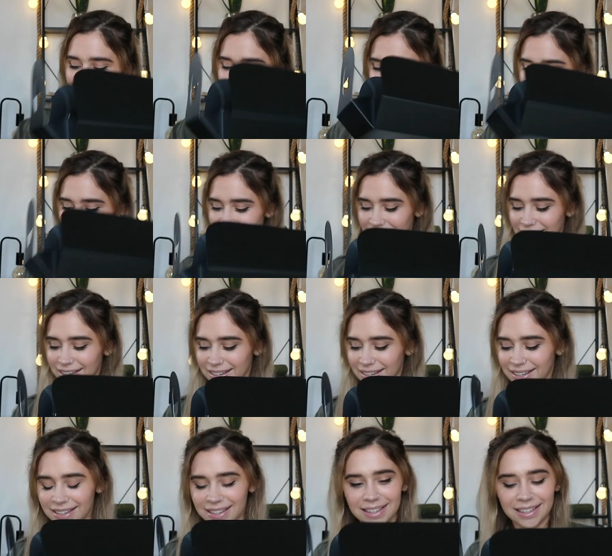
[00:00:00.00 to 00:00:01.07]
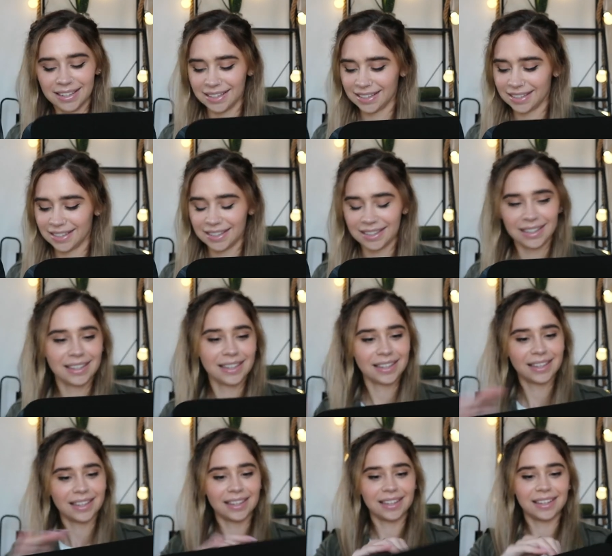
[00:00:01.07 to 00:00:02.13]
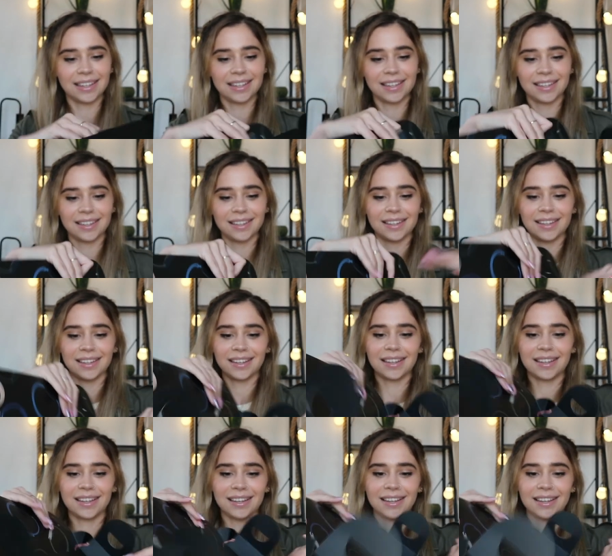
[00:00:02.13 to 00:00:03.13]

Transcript: No one is speaking in this clip.